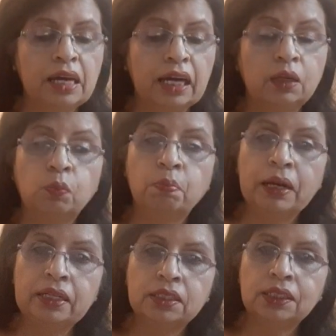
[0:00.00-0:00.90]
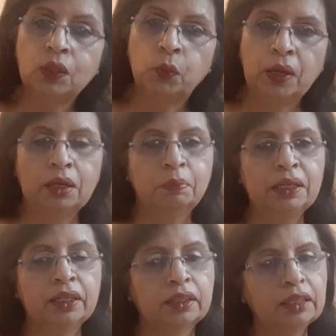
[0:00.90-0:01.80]
and mental
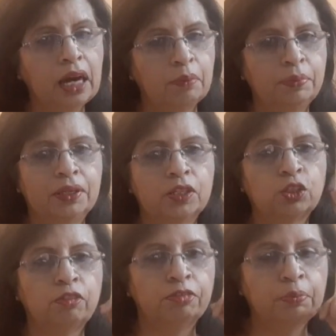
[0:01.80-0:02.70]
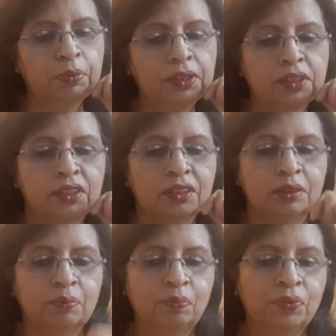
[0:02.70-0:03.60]
well-being and the happiness of a person.